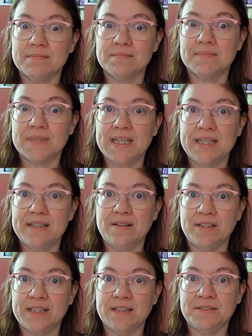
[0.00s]
get in
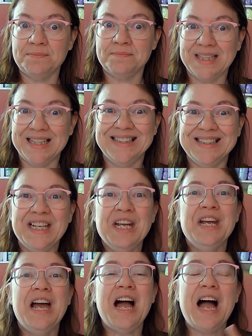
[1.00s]
on there.
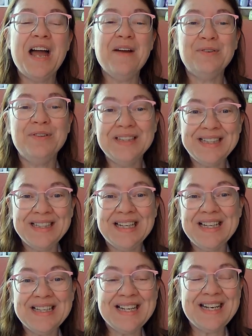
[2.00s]
I will link
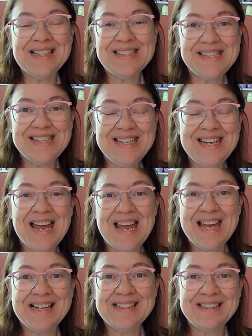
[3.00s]
Nancy
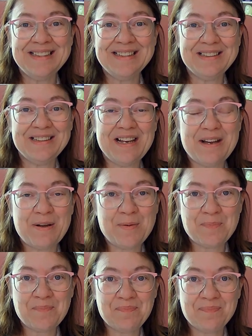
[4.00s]
and
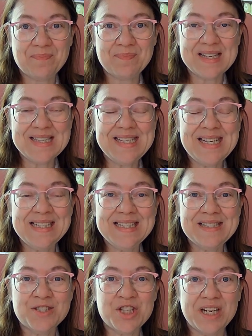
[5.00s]

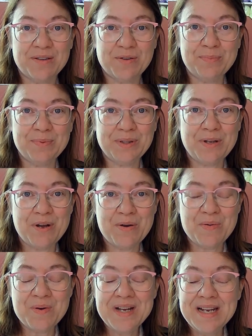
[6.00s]
Sandy's channel
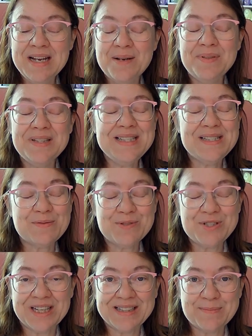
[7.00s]
below. Please go
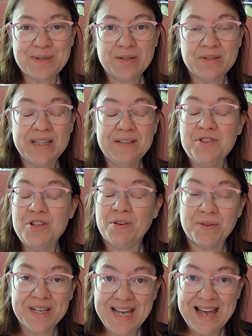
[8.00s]
check them out if you
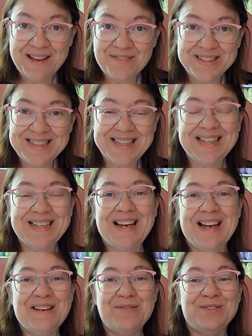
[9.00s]
already haven't, and
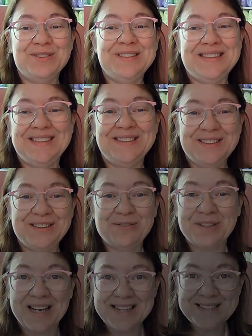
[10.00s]
I will see you soon, guys.